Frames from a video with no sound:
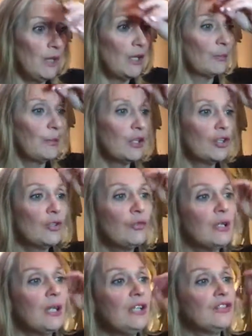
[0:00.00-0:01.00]
It'll be a good
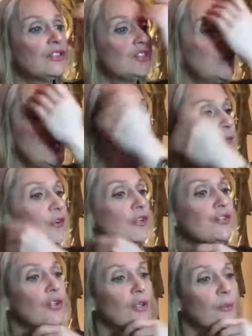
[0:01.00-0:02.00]
relationship for
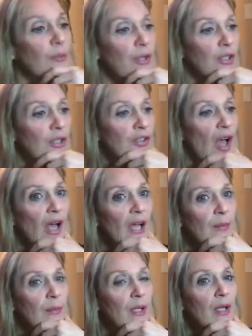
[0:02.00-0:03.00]
a certain period of
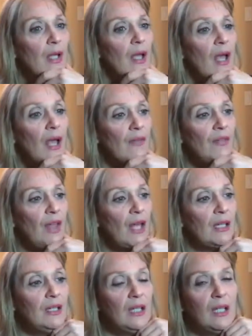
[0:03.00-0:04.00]
time, and
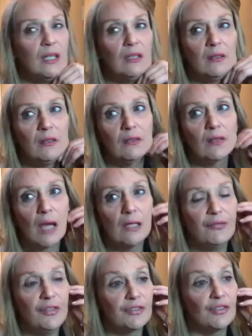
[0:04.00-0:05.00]
then it
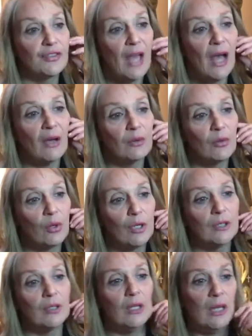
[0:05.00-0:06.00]
kind of fizzles out,
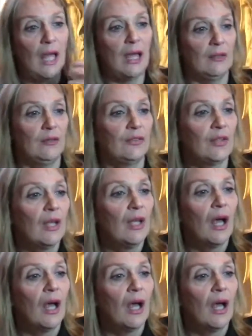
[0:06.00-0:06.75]
or it ends.